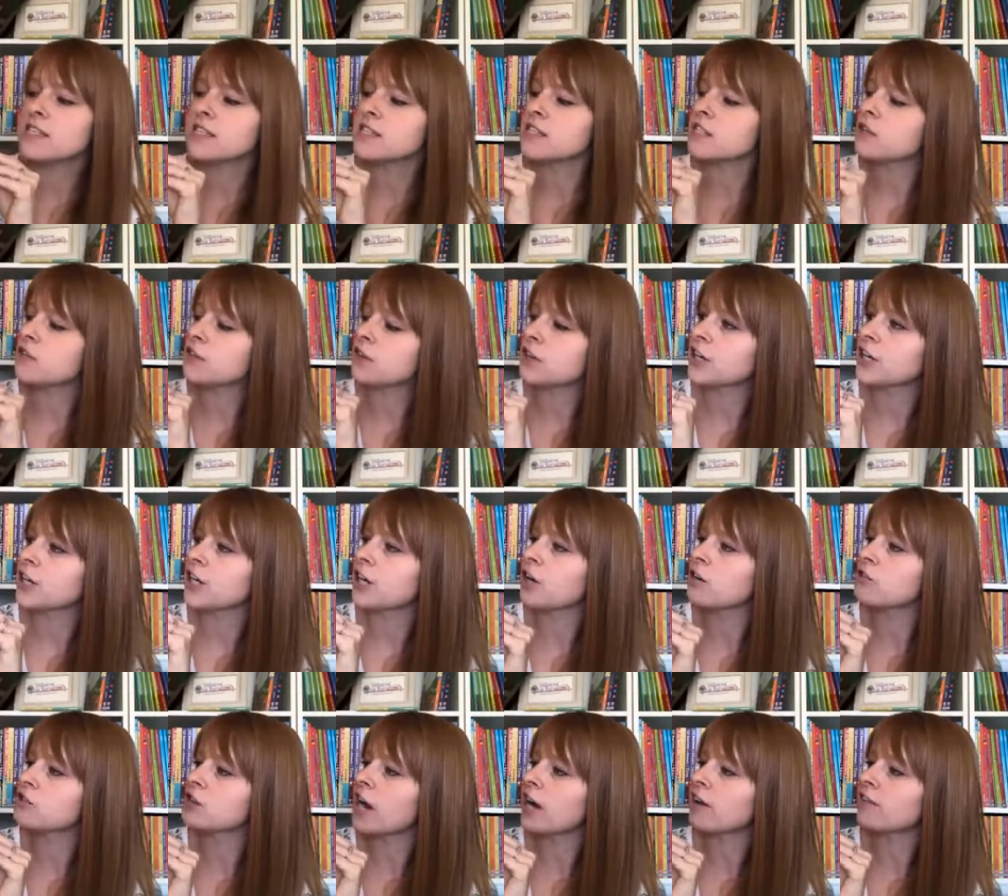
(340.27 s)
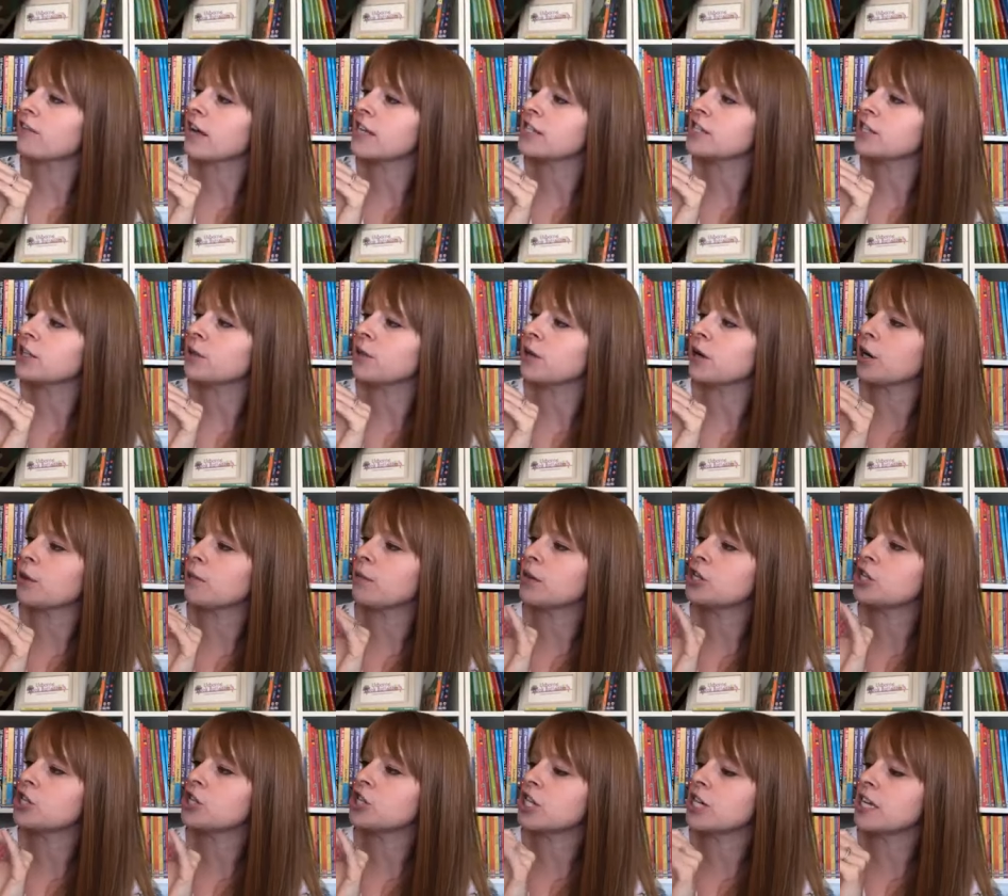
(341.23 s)
And so they're going to go try to rescue her. But
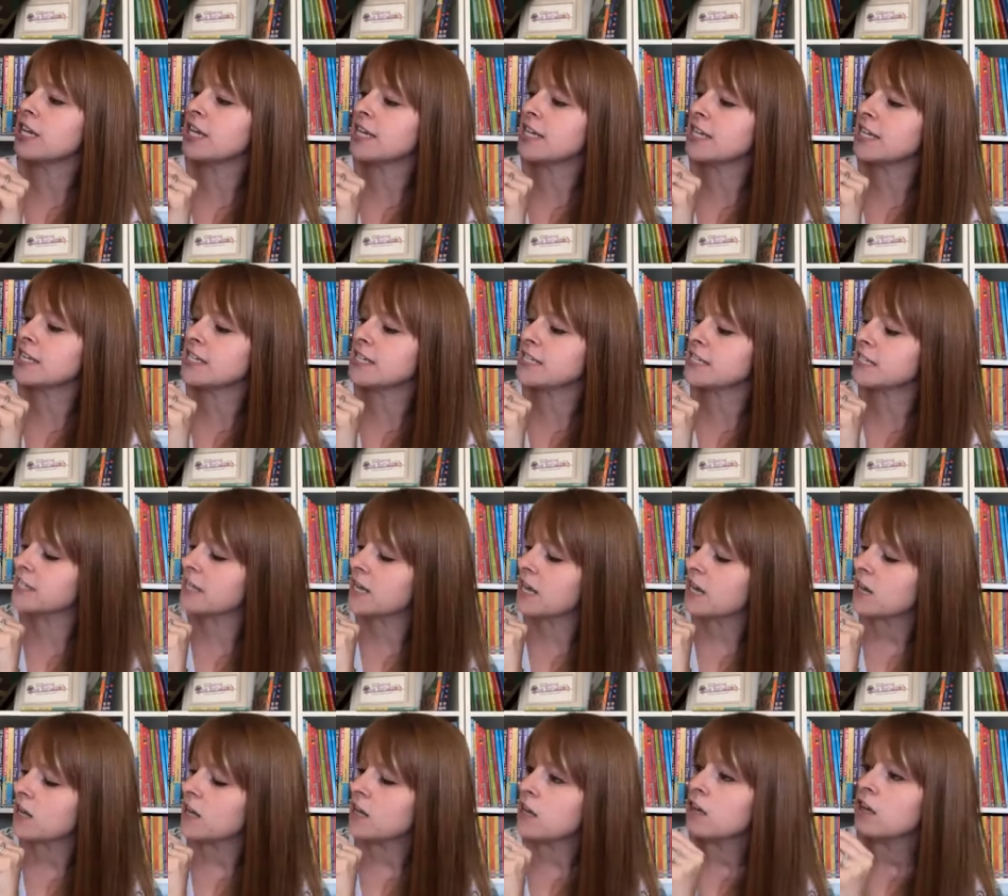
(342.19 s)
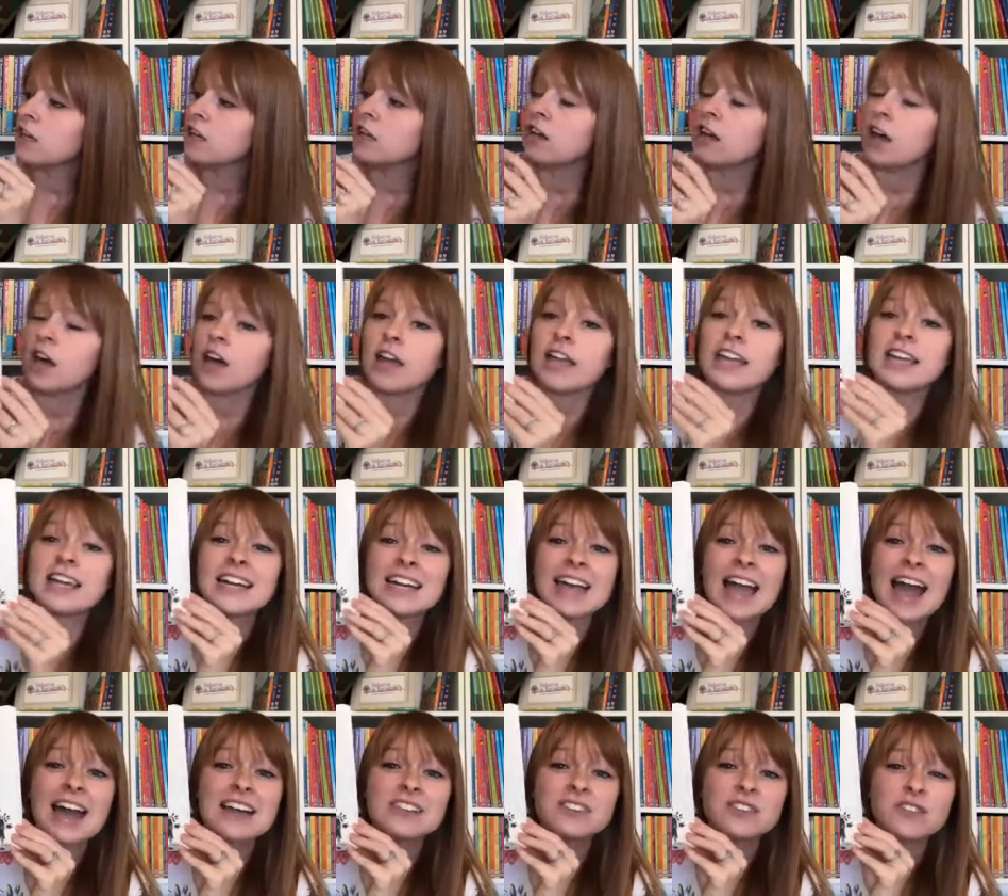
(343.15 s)
she is in a
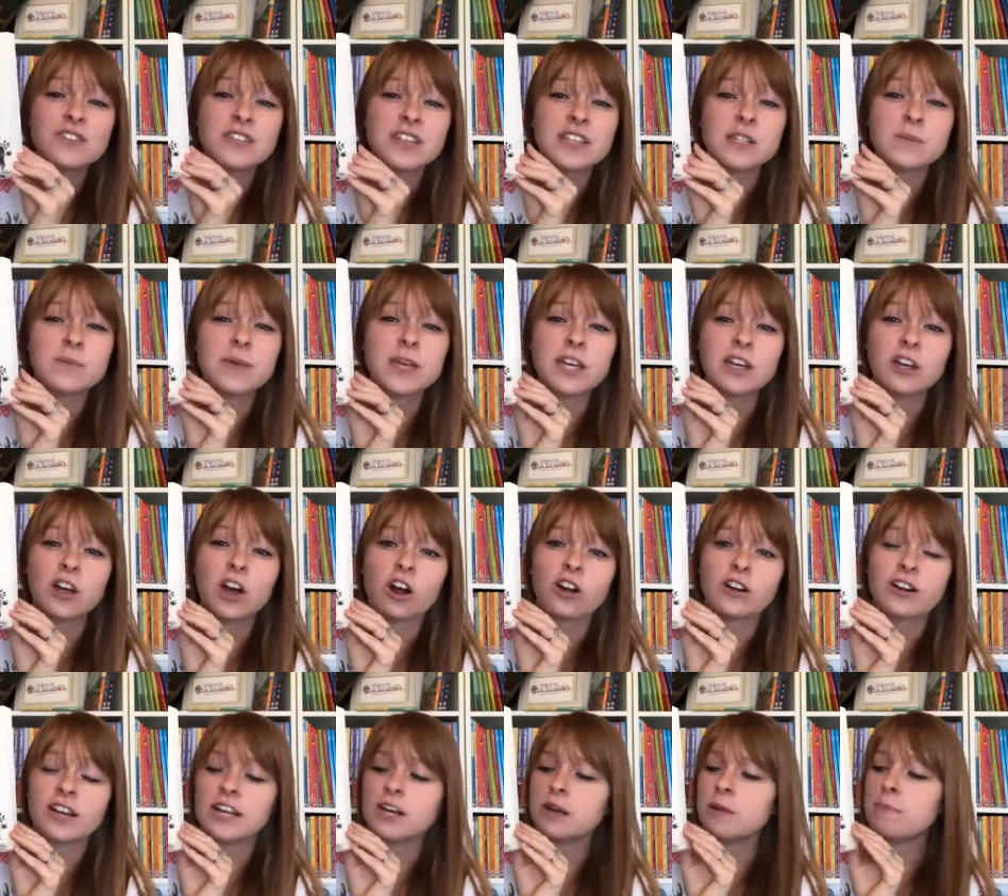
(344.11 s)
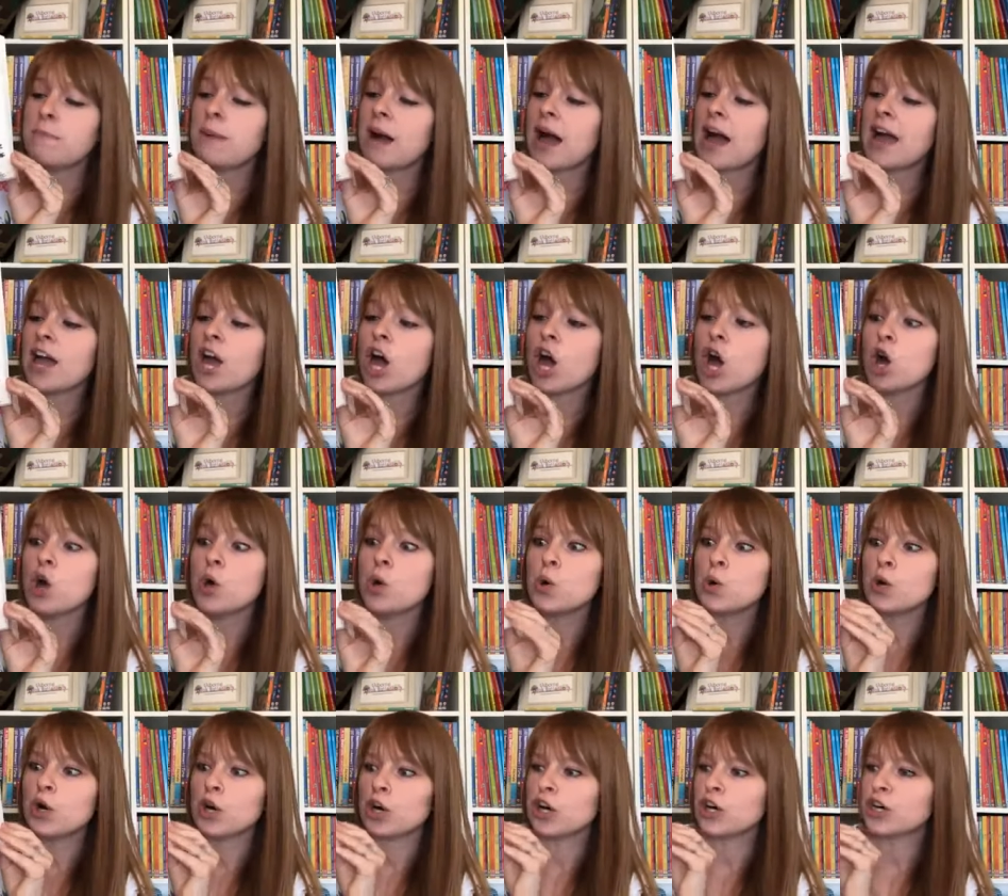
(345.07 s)
castle that's being guarded by
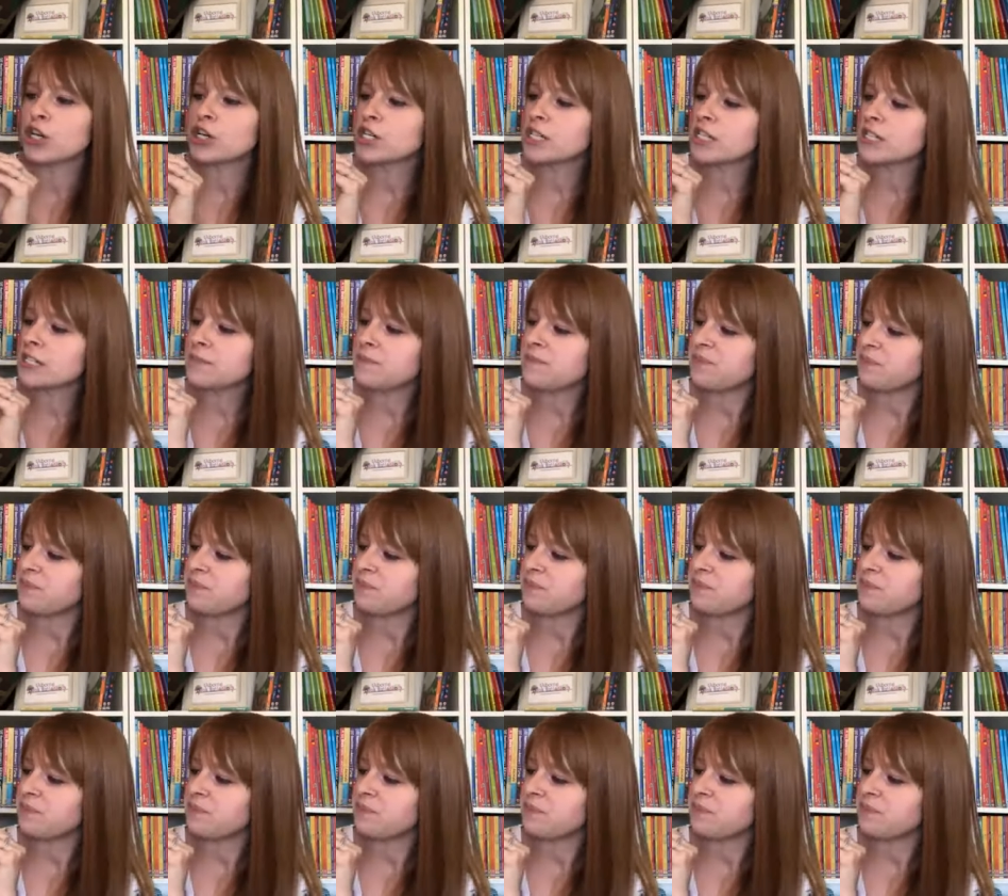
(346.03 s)
ogres.